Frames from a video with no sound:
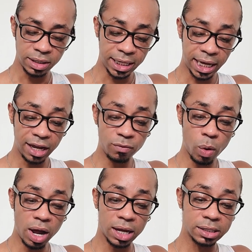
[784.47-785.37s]
King of
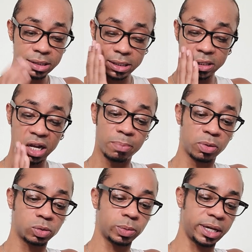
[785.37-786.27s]
Wands is
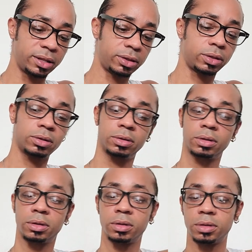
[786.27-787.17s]
coupled with
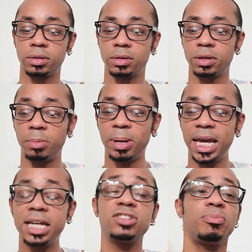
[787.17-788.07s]

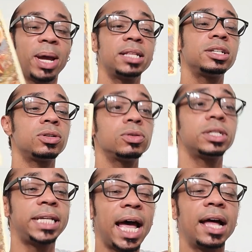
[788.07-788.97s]
Page of
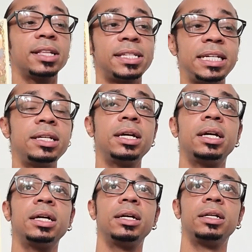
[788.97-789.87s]
Pentacles. Yeah, see,
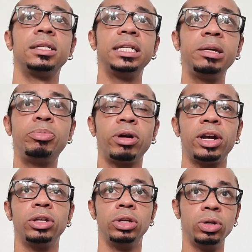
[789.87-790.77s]

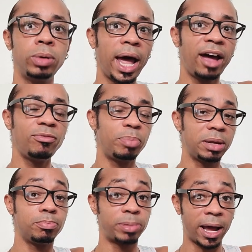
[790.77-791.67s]
Libra, you have
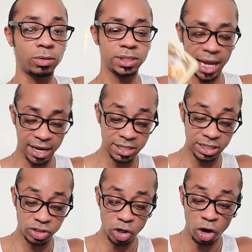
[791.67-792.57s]
been bound and
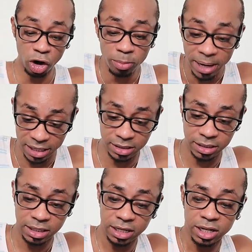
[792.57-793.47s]
determined
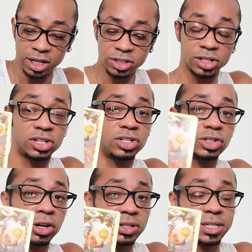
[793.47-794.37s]
to
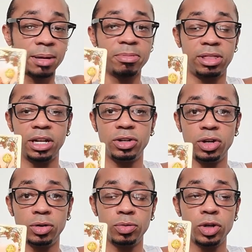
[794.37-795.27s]
start something
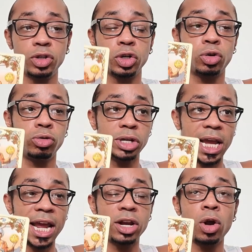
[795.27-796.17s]
new, to
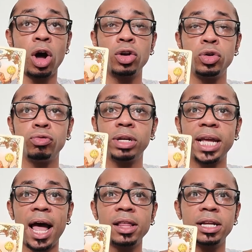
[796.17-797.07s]
create an, a new
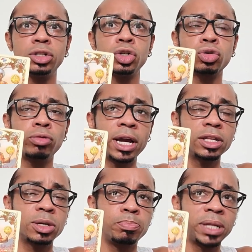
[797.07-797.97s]
reality, to,
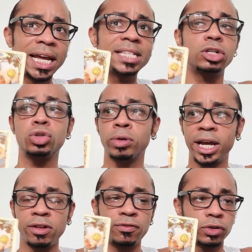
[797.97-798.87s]
to blaze a
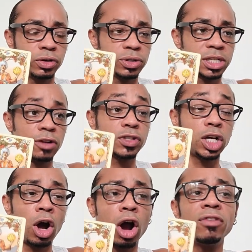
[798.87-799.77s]
trail for yourself, to
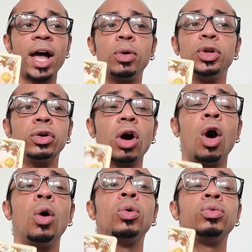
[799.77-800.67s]
carve out your
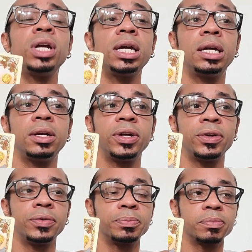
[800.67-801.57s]
own
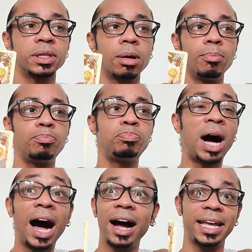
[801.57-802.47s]

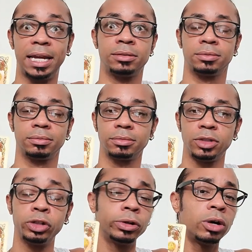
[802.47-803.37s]
pocket,
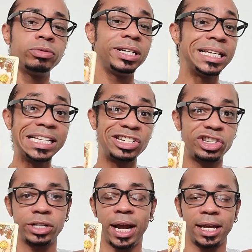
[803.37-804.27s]
your own
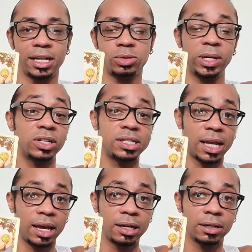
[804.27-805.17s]
niche, I guess we could say